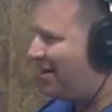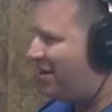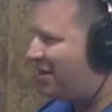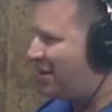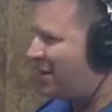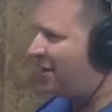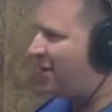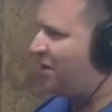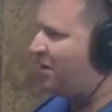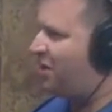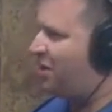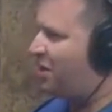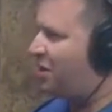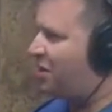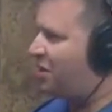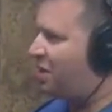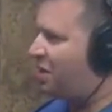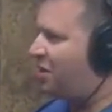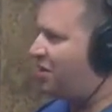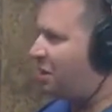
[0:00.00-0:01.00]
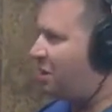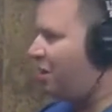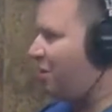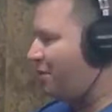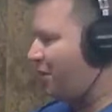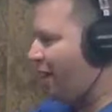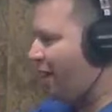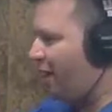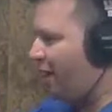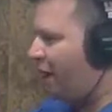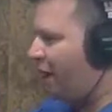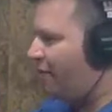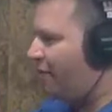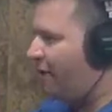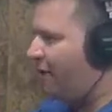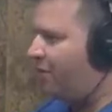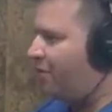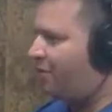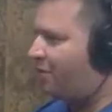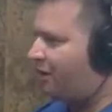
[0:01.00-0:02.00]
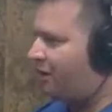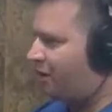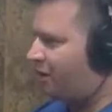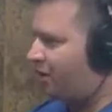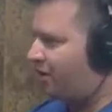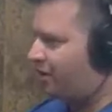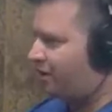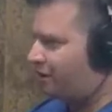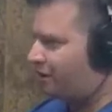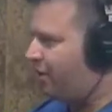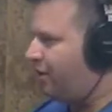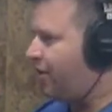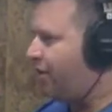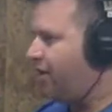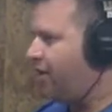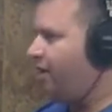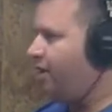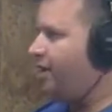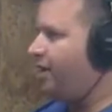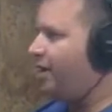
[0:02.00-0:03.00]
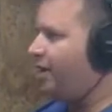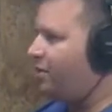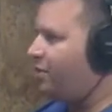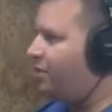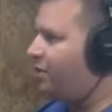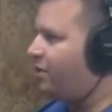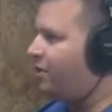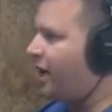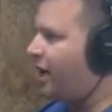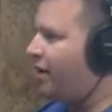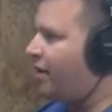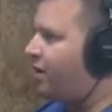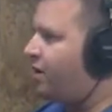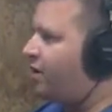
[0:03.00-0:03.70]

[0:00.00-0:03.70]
Because I'll tell them off air because they're sad.